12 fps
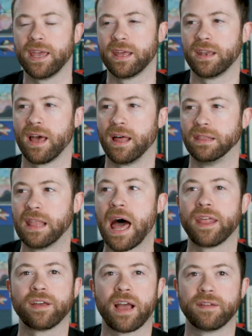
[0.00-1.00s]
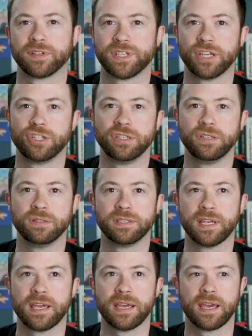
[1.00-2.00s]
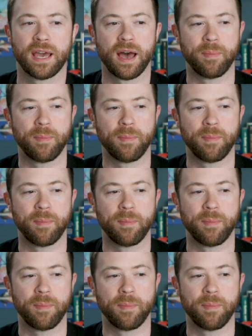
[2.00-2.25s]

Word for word: in a lot of the conversation you see